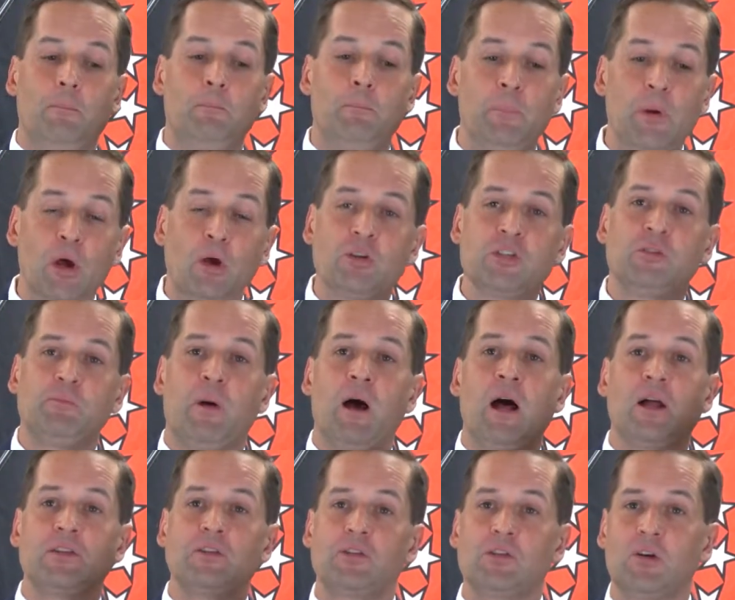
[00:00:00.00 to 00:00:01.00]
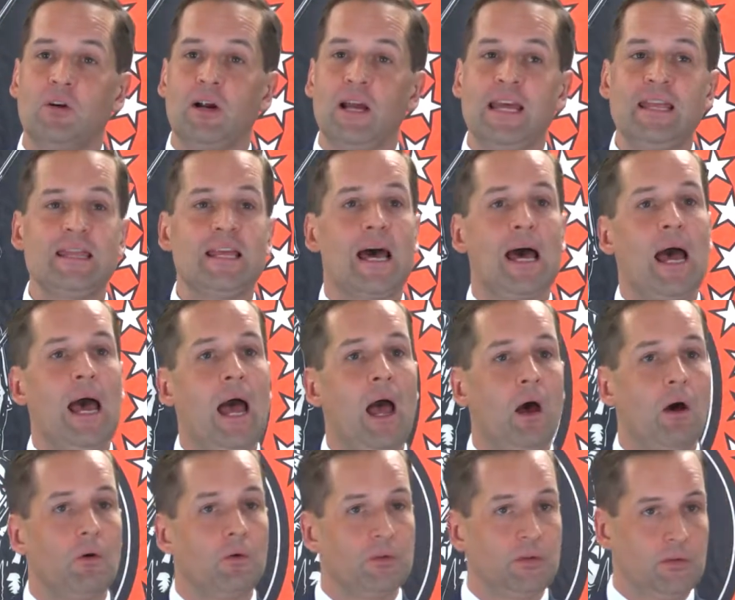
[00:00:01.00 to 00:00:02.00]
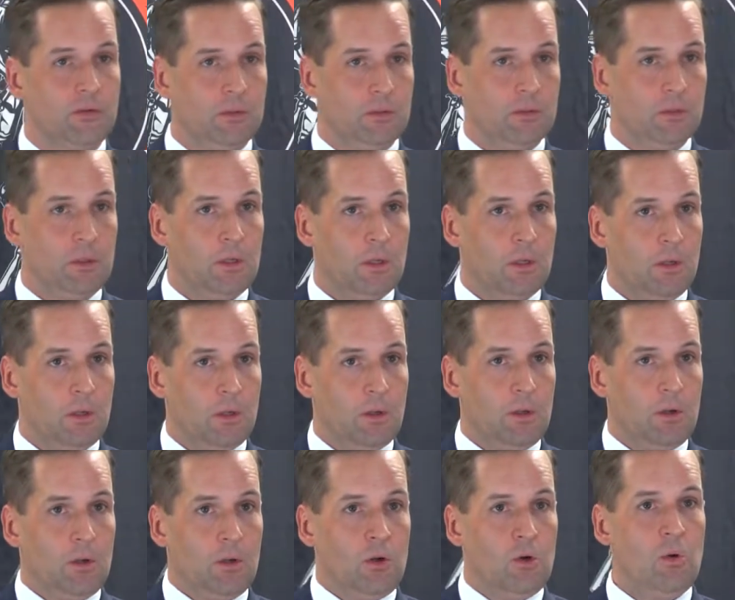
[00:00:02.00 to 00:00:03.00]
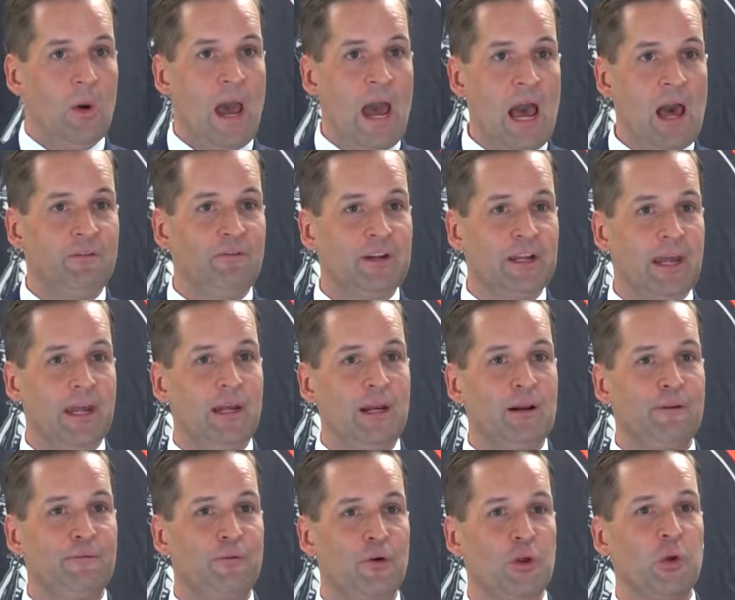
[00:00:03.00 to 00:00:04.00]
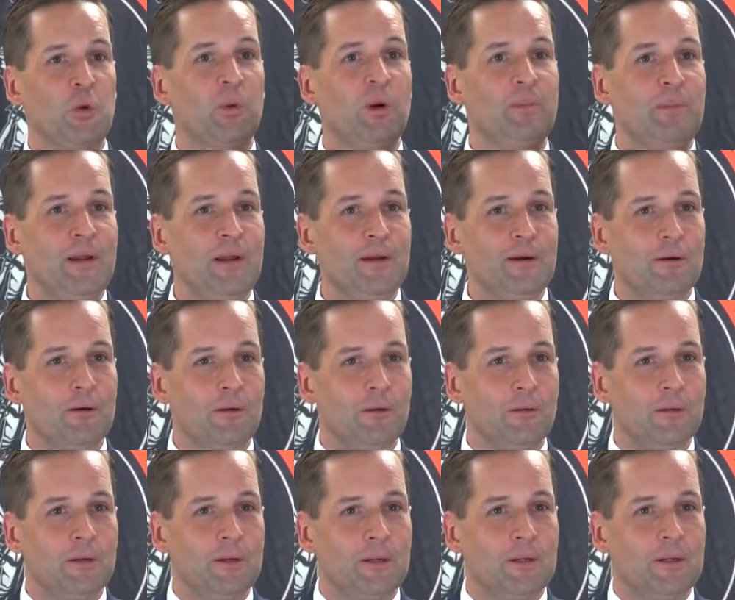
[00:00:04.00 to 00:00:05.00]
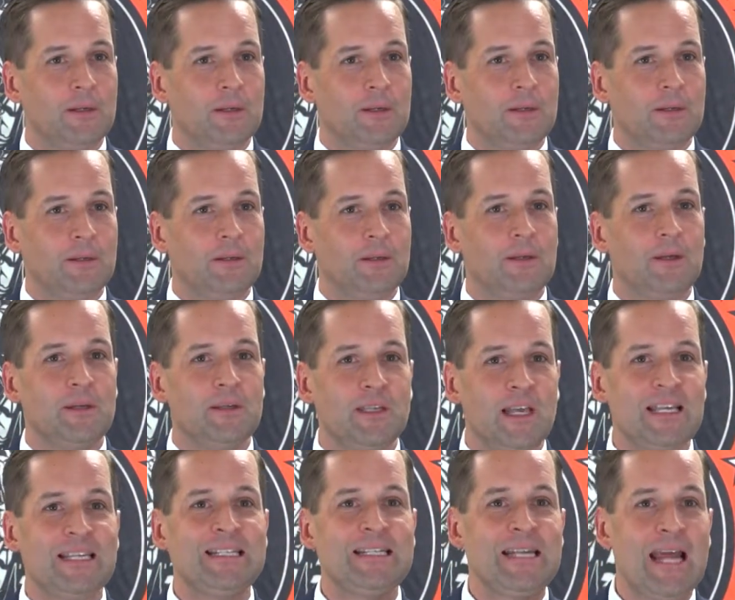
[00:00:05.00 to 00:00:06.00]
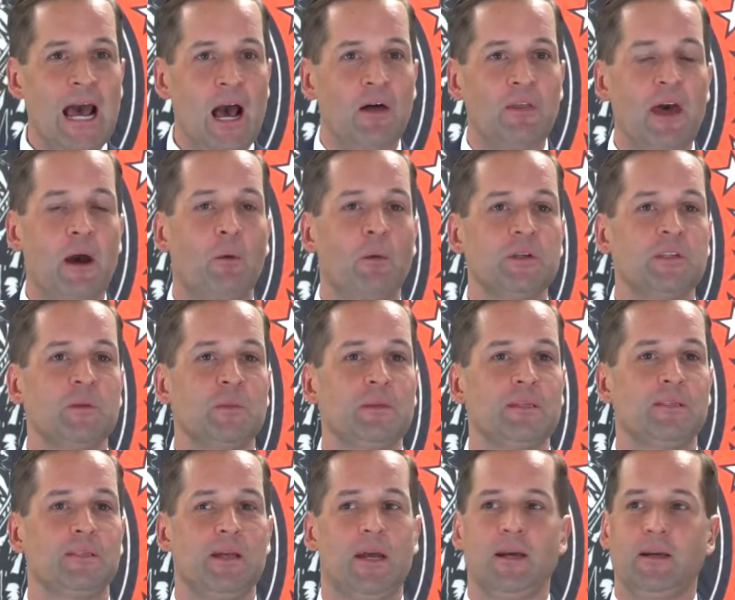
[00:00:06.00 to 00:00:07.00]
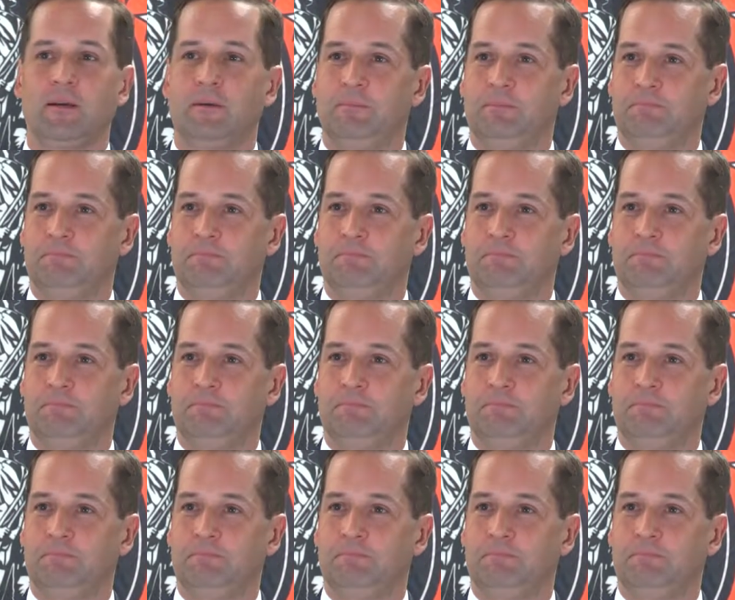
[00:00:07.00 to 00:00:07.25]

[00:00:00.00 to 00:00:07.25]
bill sponsor in the House who advocated for the repeal says now that was a mistake.